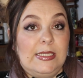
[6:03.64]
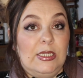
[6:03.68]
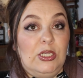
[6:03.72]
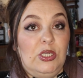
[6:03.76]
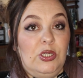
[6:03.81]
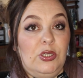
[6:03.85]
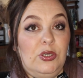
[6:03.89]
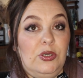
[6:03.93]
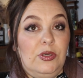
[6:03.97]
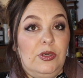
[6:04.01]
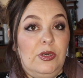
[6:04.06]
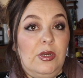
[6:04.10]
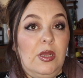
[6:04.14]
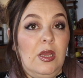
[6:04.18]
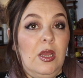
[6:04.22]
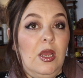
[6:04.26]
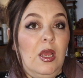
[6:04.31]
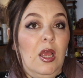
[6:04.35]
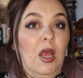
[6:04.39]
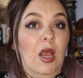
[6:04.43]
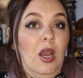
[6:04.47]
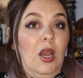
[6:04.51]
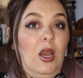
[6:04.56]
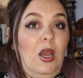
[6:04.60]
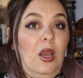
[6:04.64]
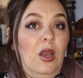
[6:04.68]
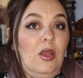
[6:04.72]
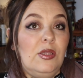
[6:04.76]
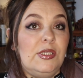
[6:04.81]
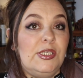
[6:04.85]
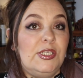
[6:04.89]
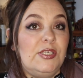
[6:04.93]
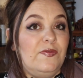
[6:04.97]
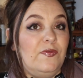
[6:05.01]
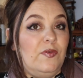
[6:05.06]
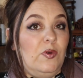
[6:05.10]
a Gun
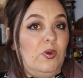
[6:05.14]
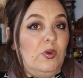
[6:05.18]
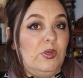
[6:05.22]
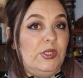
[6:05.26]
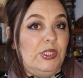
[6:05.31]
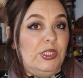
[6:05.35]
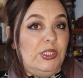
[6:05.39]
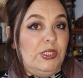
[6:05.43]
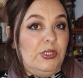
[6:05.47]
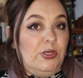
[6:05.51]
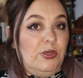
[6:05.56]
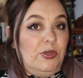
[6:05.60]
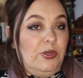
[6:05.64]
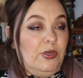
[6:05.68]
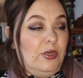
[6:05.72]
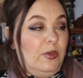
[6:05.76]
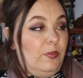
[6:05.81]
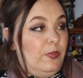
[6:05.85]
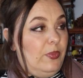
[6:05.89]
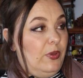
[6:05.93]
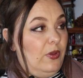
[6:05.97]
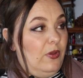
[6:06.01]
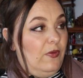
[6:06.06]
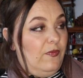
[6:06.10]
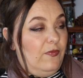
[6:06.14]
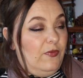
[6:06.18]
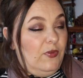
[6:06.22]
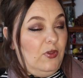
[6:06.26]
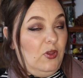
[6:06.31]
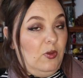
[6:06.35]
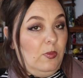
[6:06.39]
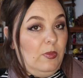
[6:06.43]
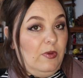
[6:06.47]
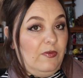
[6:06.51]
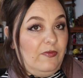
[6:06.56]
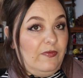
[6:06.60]
Lust for Sun
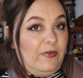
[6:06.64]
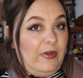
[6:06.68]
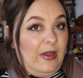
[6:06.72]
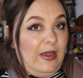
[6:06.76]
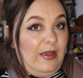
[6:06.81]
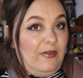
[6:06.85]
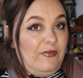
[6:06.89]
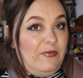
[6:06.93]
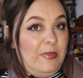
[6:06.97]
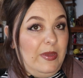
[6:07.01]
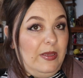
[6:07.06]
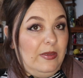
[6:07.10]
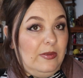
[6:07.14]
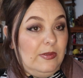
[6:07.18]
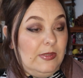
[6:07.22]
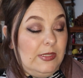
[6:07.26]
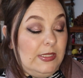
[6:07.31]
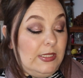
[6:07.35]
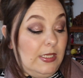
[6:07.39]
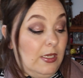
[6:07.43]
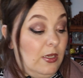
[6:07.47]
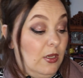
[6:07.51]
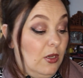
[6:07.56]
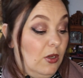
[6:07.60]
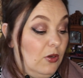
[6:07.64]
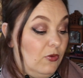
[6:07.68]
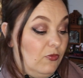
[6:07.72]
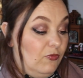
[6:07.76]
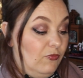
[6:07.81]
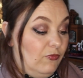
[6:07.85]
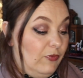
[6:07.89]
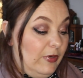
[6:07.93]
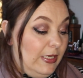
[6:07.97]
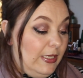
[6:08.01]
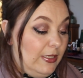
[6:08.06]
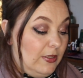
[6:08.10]
Perfume 5ml.
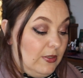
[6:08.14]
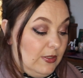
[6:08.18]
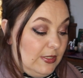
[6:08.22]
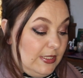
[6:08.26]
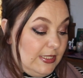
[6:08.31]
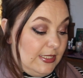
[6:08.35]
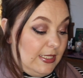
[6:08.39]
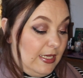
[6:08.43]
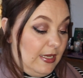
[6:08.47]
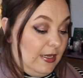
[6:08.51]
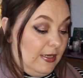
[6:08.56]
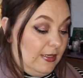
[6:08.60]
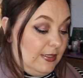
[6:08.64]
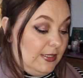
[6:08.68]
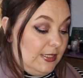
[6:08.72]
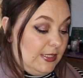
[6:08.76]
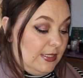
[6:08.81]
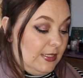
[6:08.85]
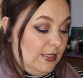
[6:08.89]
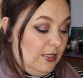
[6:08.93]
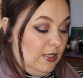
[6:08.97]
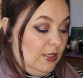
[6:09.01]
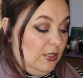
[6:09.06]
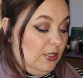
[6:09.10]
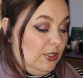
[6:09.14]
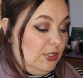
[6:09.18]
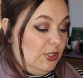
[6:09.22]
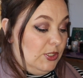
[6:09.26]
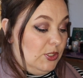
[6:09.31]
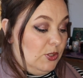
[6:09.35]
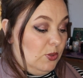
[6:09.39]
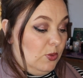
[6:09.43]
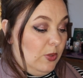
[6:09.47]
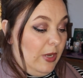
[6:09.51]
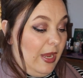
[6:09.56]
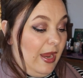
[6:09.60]
Really good size.
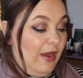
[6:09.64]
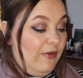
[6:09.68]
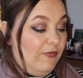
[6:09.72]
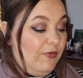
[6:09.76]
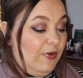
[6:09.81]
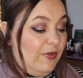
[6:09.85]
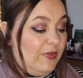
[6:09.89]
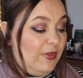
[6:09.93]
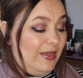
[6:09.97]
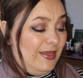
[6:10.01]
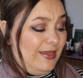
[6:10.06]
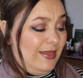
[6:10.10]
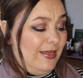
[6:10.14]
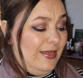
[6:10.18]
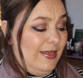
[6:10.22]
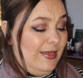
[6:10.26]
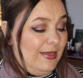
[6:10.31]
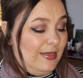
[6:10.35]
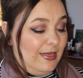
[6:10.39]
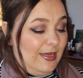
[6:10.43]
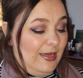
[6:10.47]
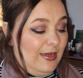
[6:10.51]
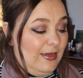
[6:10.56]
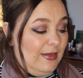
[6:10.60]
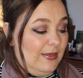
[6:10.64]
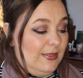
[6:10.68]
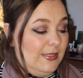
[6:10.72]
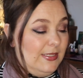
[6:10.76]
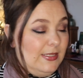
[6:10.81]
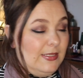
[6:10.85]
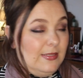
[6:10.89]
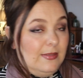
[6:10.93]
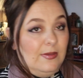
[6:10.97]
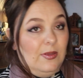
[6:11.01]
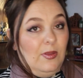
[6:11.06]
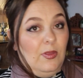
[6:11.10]
So everything here,
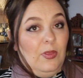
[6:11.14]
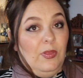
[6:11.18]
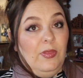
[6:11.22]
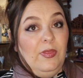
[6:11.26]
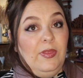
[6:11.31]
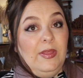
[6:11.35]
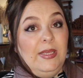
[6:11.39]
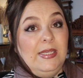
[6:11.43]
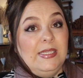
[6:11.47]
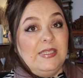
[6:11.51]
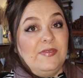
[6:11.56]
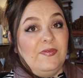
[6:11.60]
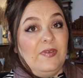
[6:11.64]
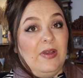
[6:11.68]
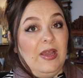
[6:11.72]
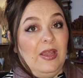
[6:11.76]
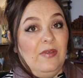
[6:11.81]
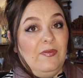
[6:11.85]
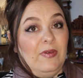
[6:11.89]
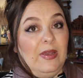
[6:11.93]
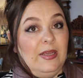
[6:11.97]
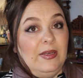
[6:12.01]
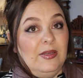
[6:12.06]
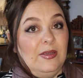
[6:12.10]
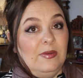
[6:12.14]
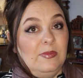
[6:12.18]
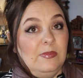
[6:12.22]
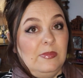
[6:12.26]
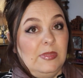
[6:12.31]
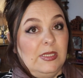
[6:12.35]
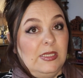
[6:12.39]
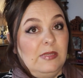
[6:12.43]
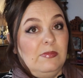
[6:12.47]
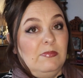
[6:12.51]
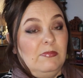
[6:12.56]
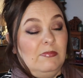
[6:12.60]
guys, these five
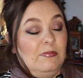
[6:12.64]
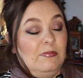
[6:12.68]
items,